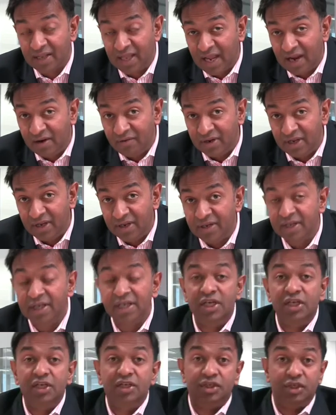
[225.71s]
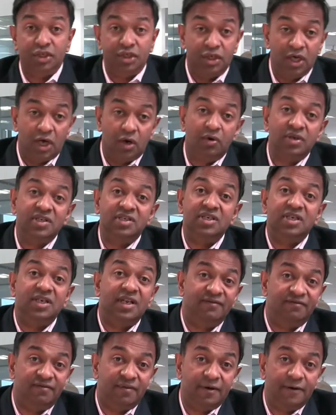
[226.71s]
carrier to go and
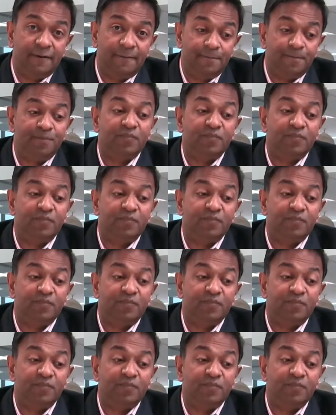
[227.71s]
deliver